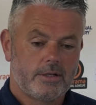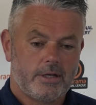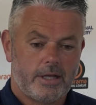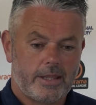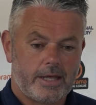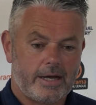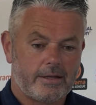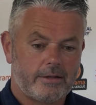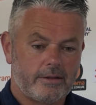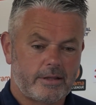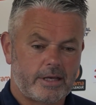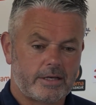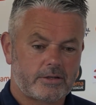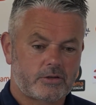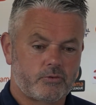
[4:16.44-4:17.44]
And
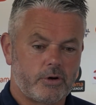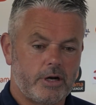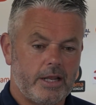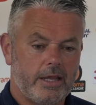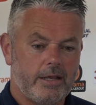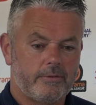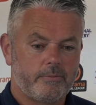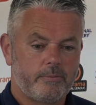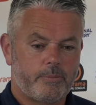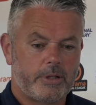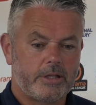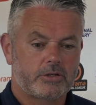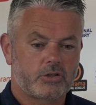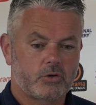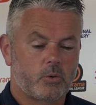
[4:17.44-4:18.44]
that's really been
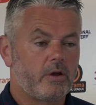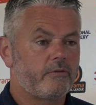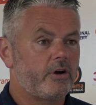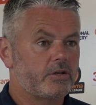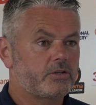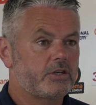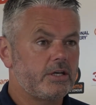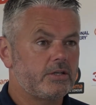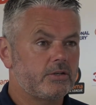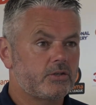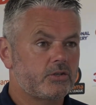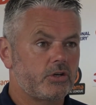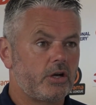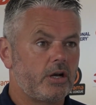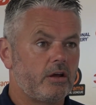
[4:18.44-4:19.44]
the story of our season,
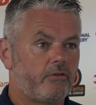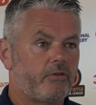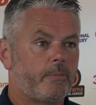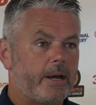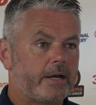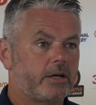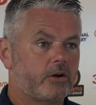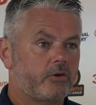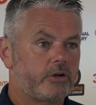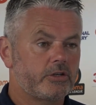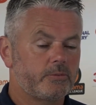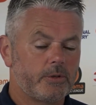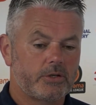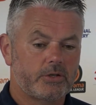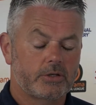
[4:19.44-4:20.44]
certainly off the back of
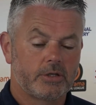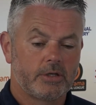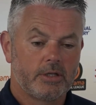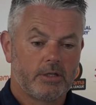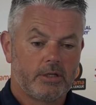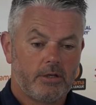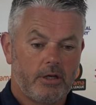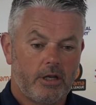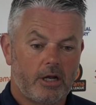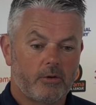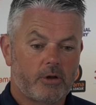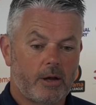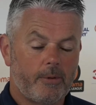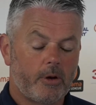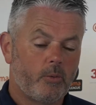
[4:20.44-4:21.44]
Christmas. You know,
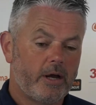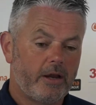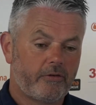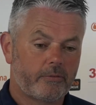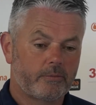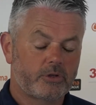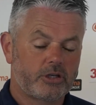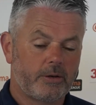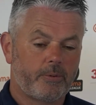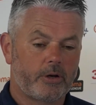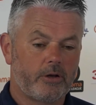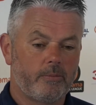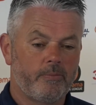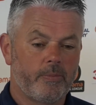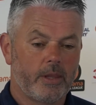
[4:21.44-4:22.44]
coming away from
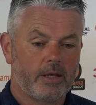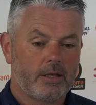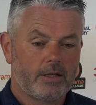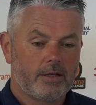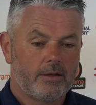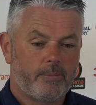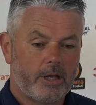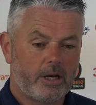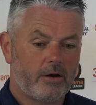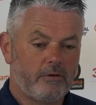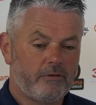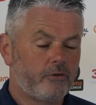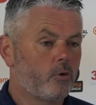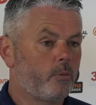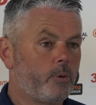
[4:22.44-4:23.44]
Chippenham, being only
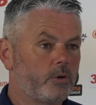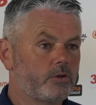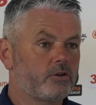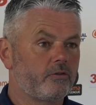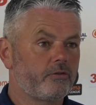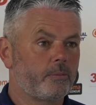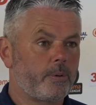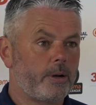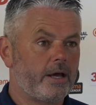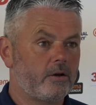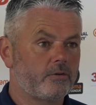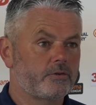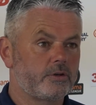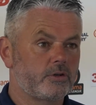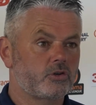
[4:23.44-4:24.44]
4 points off the
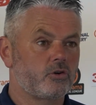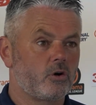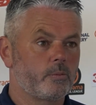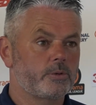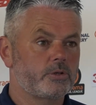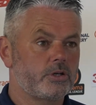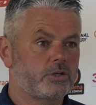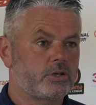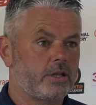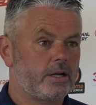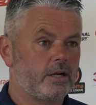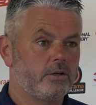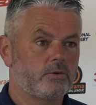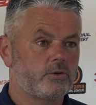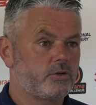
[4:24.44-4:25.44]
playoffs in a strong position and
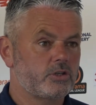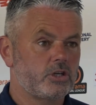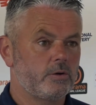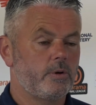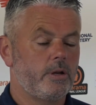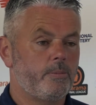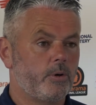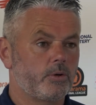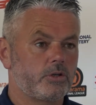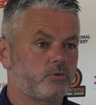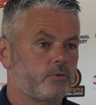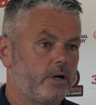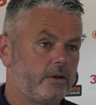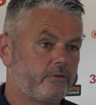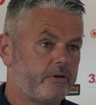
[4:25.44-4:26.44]
losing so many bodies
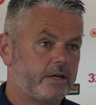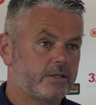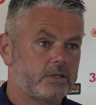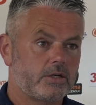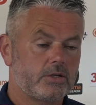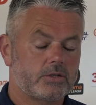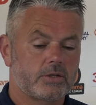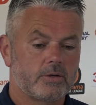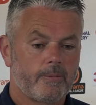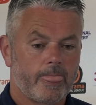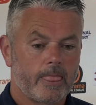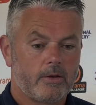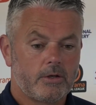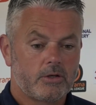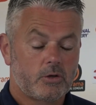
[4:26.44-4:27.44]
really affected us.
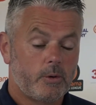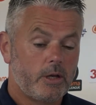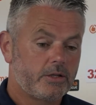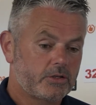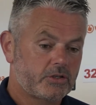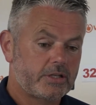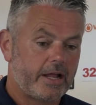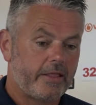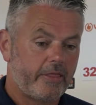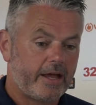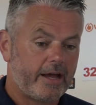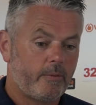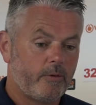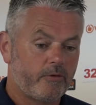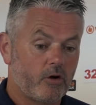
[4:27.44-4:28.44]
So we understand
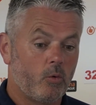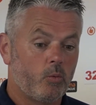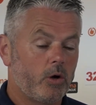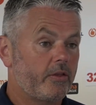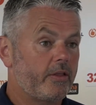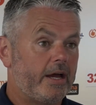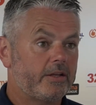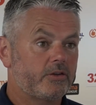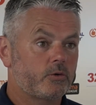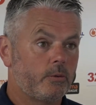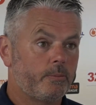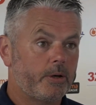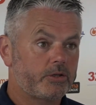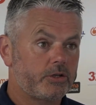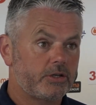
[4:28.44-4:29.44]
that, and we've got to work that into a
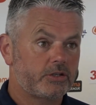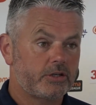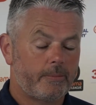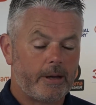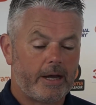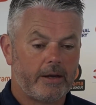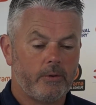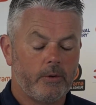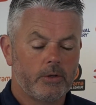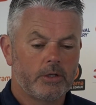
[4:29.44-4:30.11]
budget somehow.